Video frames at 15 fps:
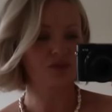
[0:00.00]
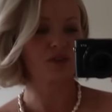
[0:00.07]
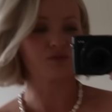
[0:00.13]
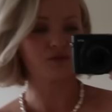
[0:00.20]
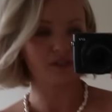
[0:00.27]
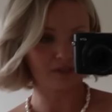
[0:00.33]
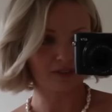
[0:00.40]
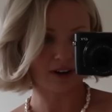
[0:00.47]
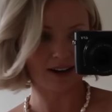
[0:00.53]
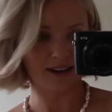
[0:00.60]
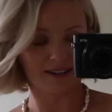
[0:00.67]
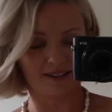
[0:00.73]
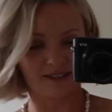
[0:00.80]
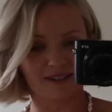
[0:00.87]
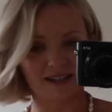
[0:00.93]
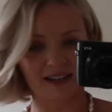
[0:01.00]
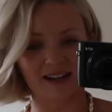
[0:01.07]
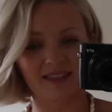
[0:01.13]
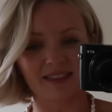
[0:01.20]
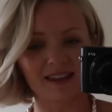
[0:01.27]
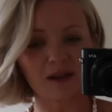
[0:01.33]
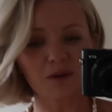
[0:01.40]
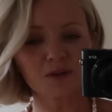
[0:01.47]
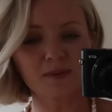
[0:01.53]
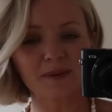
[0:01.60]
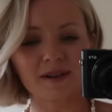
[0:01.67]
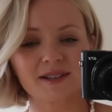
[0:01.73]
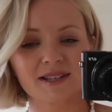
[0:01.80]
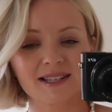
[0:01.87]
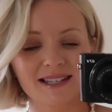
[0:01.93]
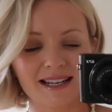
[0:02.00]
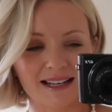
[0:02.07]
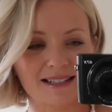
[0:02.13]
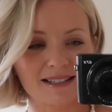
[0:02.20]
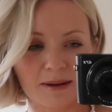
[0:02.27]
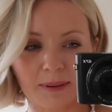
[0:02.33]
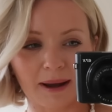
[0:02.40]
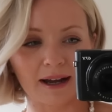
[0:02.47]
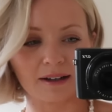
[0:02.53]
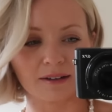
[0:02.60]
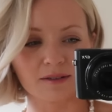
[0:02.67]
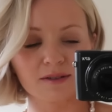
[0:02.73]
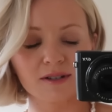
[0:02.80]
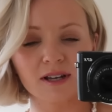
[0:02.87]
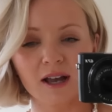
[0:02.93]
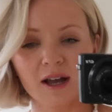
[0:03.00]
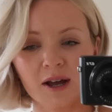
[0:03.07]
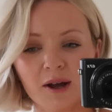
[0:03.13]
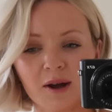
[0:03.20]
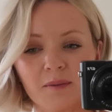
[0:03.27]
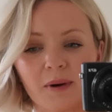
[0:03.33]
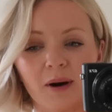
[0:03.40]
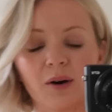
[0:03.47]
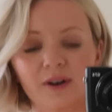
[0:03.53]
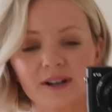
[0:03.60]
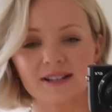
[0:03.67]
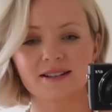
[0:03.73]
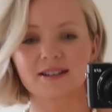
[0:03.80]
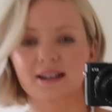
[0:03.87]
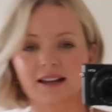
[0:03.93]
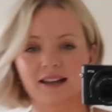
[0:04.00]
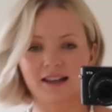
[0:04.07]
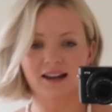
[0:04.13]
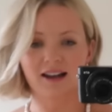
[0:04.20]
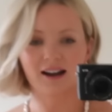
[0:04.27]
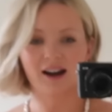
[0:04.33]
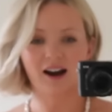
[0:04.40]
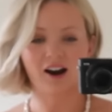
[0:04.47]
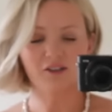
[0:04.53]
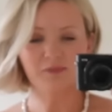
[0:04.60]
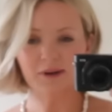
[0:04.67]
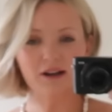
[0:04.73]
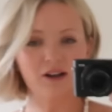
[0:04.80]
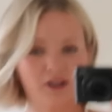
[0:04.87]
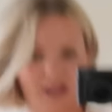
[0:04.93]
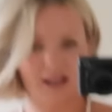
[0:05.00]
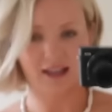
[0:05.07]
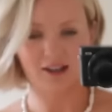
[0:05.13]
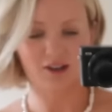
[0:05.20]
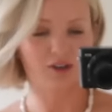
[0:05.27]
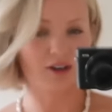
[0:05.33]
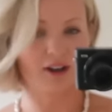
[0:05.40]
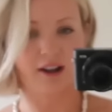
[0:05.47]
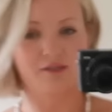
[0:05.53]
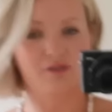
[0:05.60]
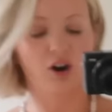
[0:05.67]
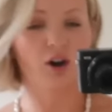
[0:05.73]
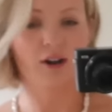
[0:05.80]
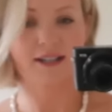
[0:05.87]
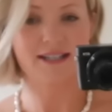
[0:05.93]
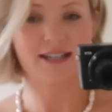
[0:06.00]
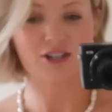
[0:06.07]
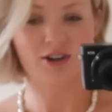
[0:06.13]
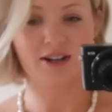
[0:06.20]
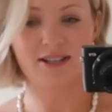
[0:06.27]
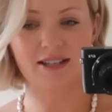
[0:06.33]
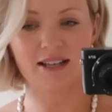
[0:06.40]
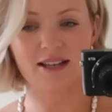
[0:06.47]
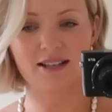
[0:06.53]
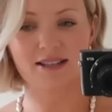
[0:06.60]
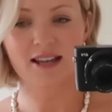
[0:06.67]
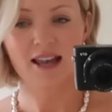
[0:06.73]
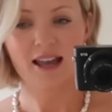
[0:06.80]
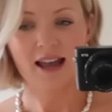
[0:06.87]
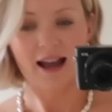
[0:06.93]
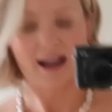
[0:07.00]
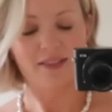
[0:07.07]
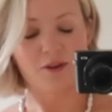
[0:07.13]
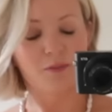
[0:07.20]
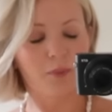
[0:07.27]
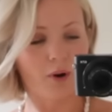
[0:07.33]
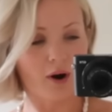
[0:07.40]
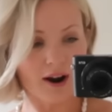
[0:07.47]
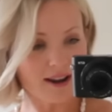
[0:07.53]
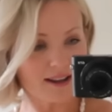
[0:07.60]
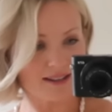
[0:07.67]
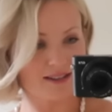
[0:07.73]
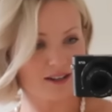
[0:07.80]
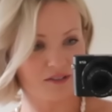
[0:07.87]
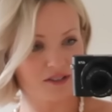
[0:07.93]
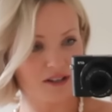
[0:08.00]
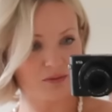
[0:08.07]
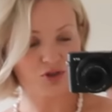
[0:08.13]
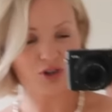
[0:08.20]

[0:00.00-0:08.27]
from River Island, and I think it was about £60. But honestly, I've been looking online for holiday dresses, and the price of some